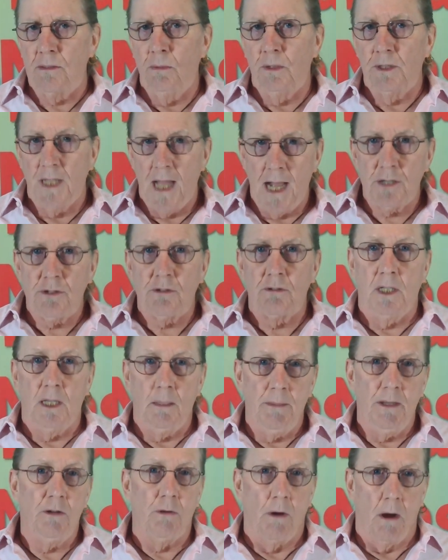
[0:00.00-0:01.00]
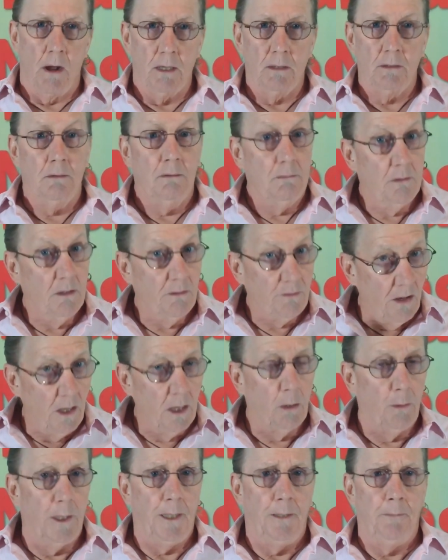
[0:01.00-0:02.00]
will naturally be drawn to
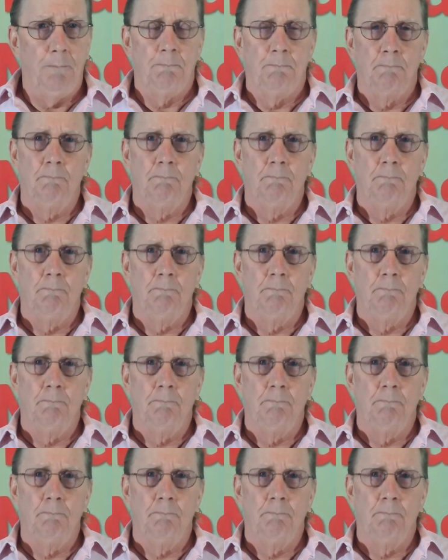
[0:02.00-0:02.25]
follow it.